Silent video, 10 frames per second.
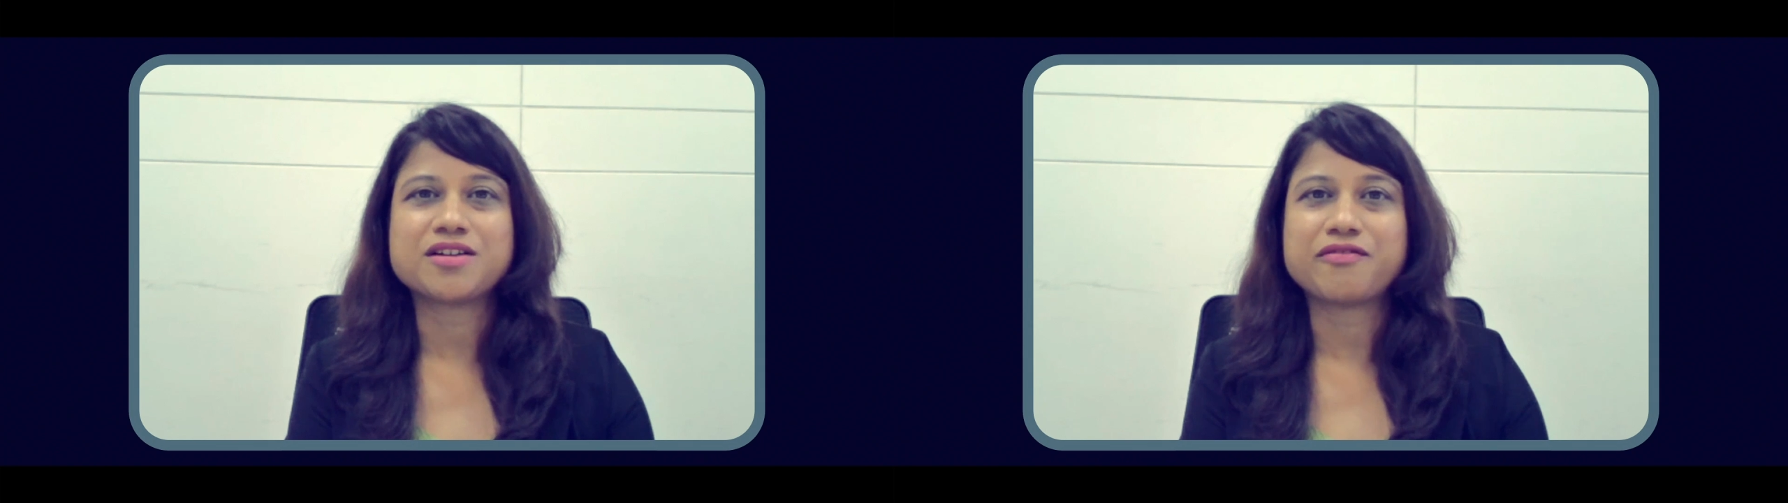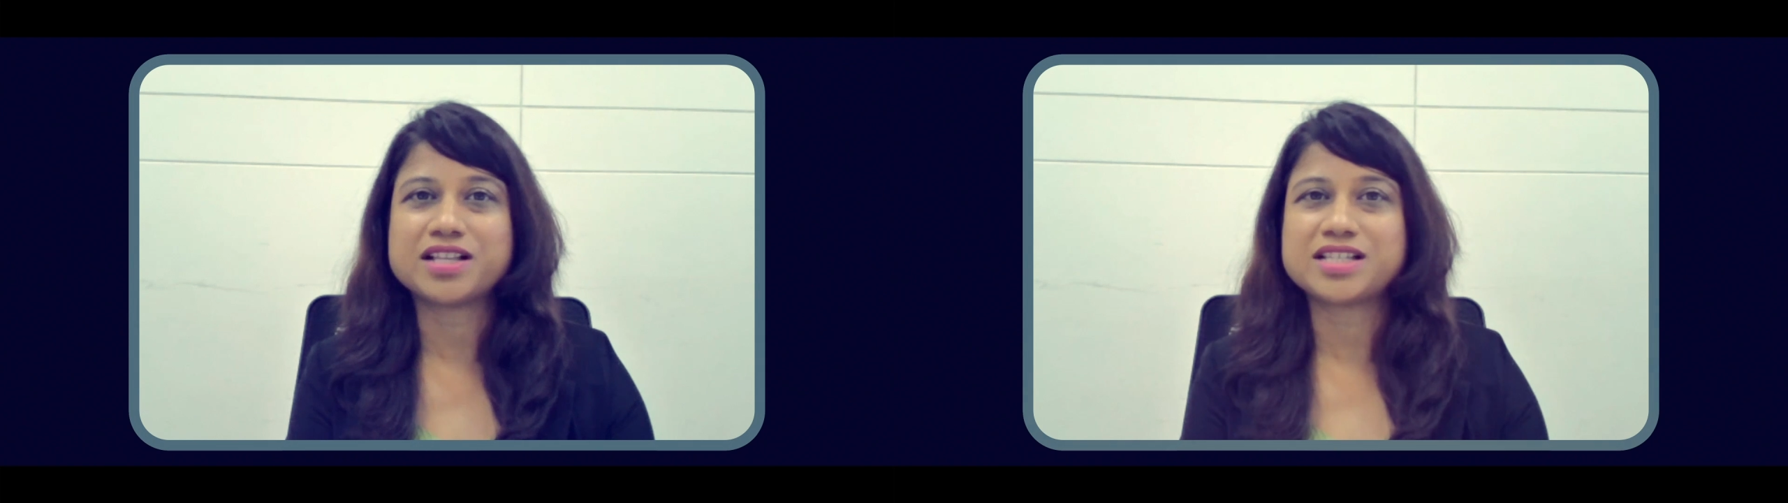
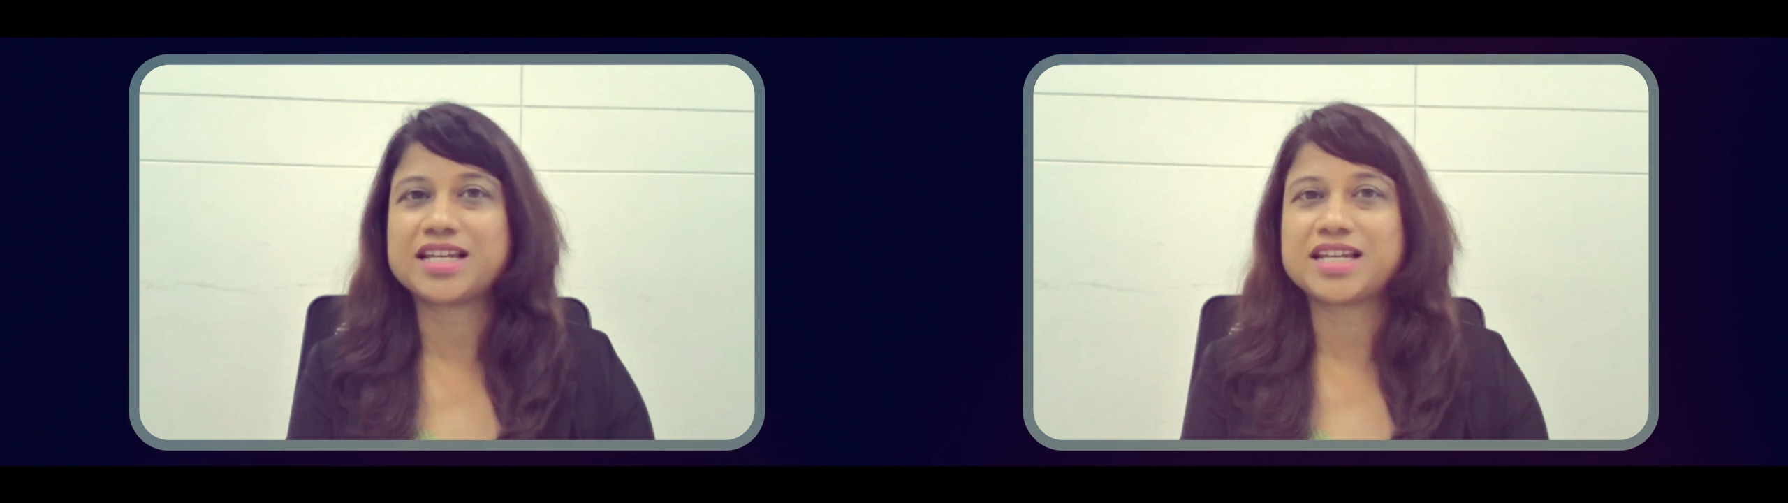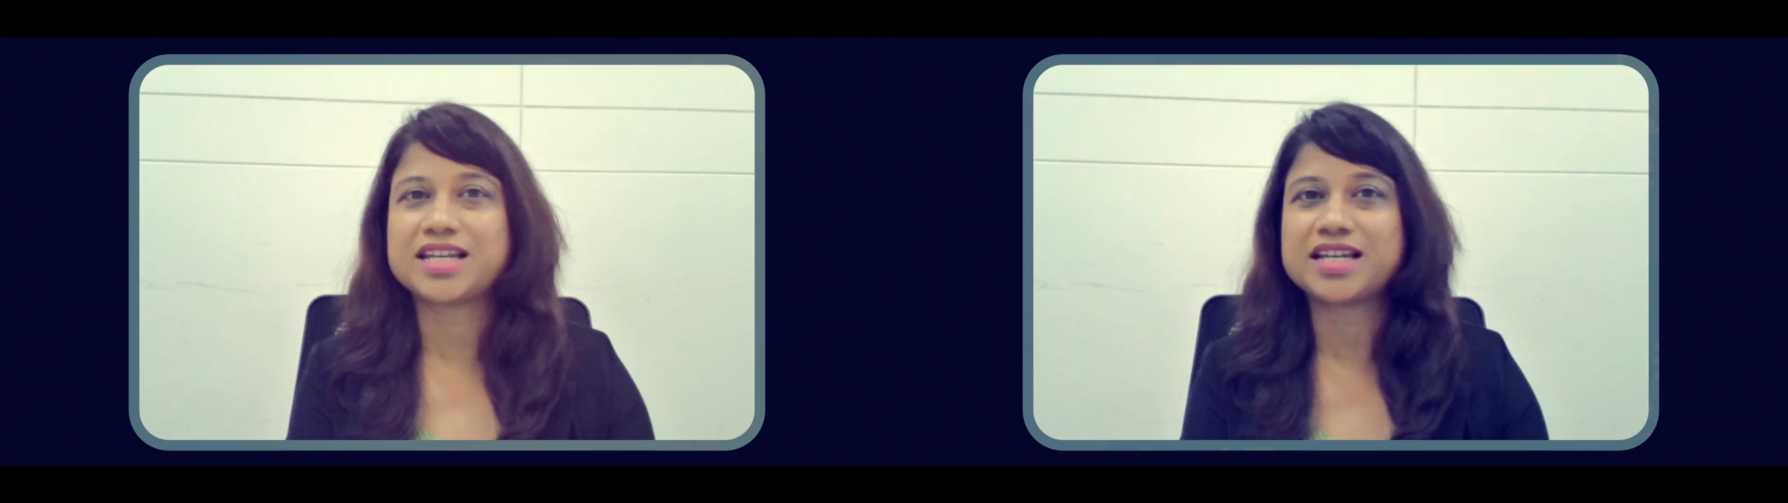
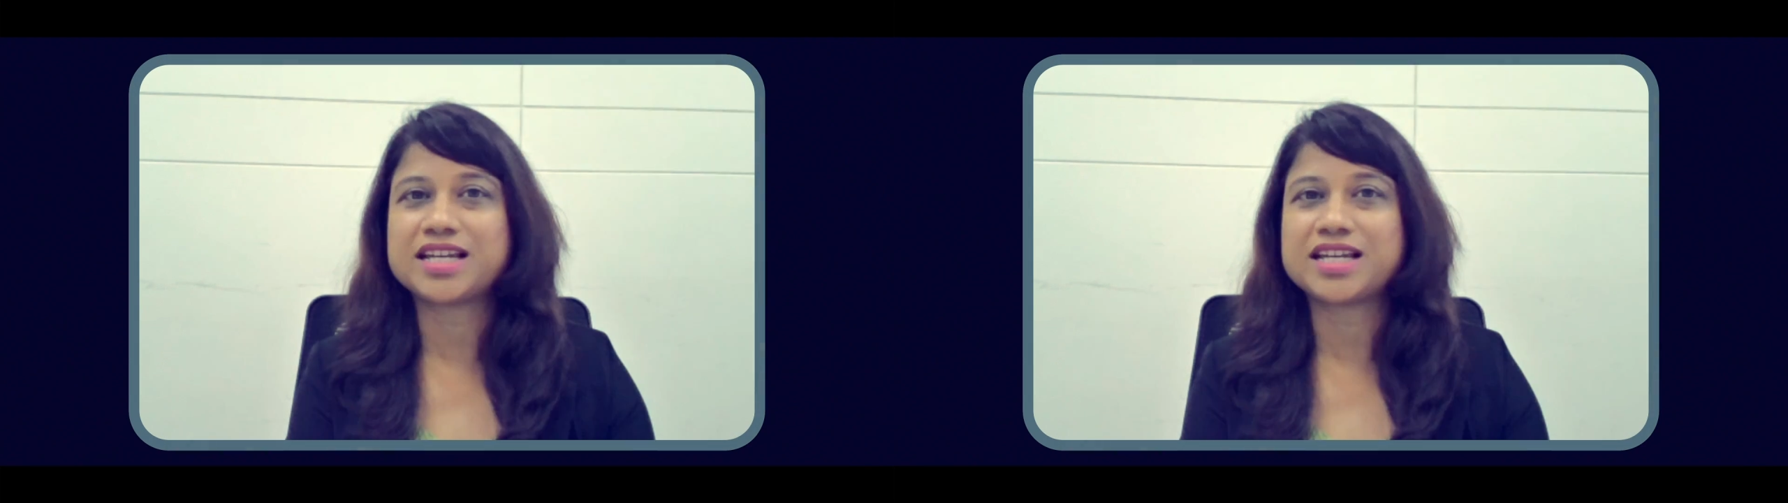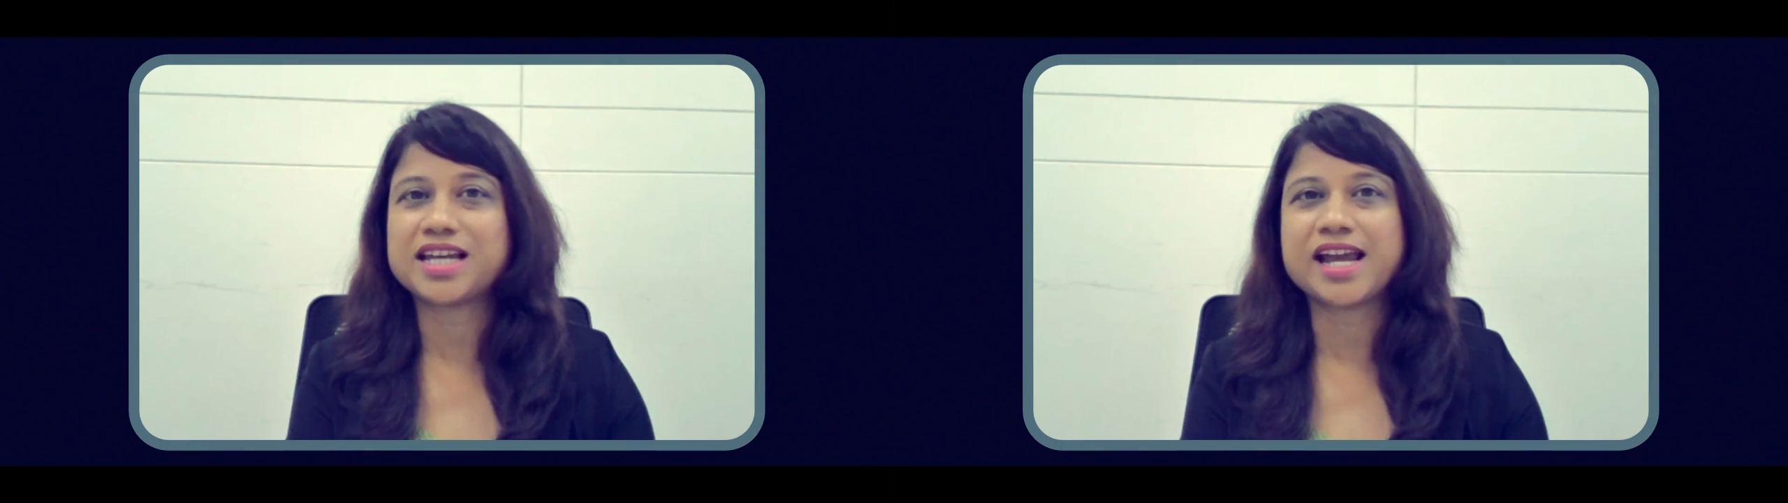facing
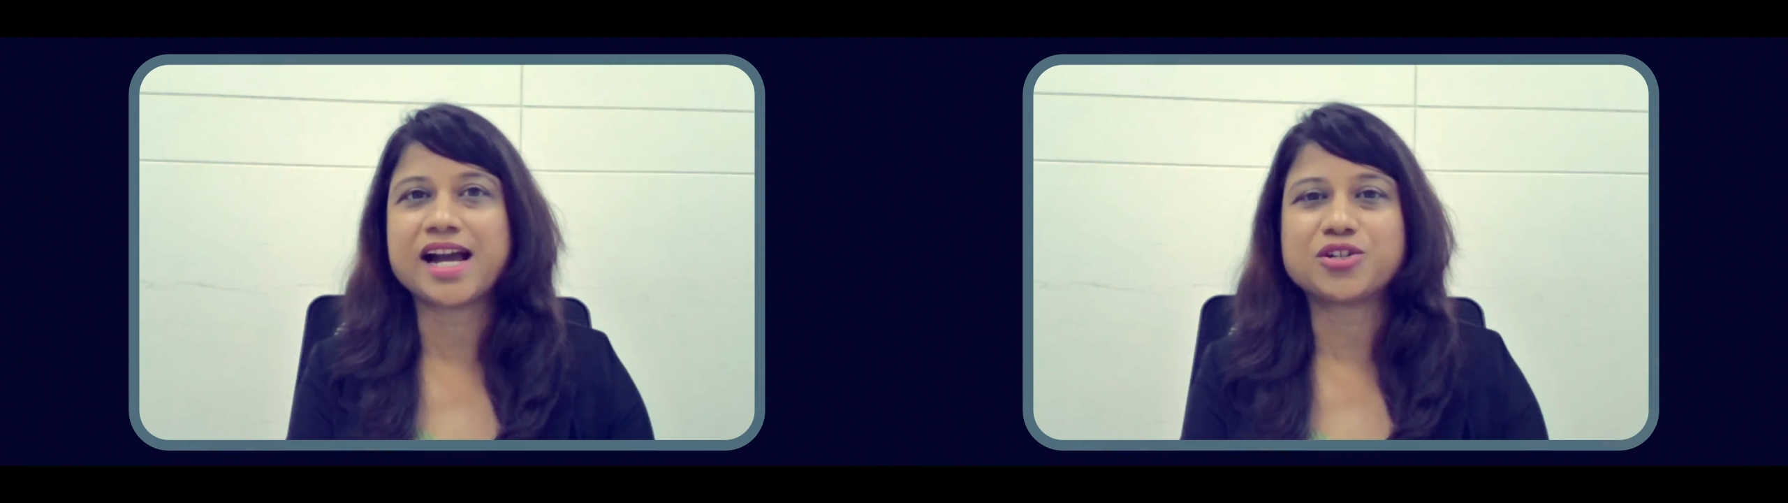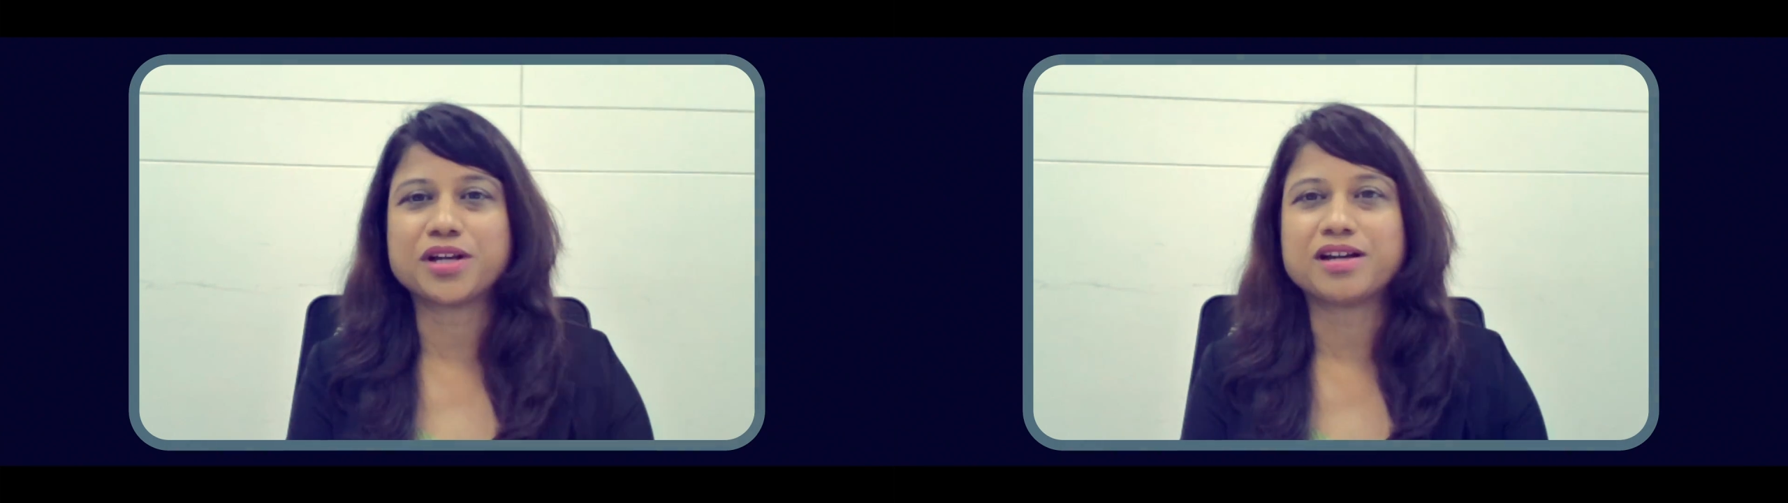AI
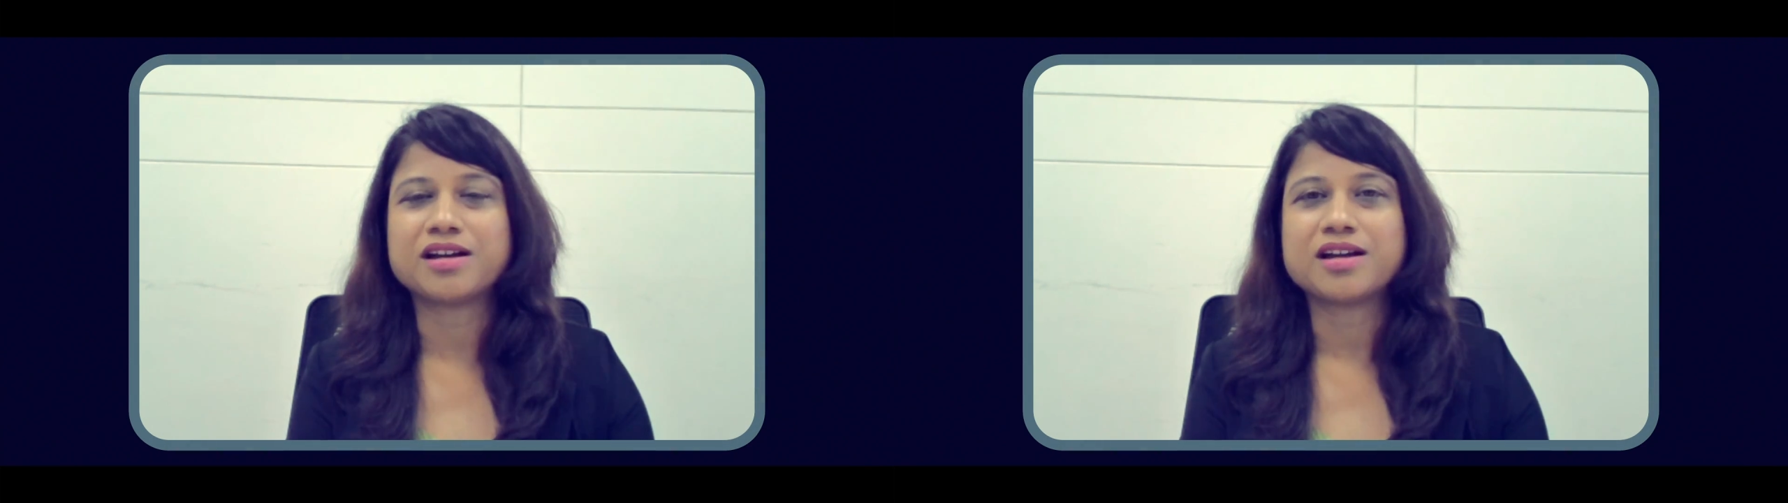today,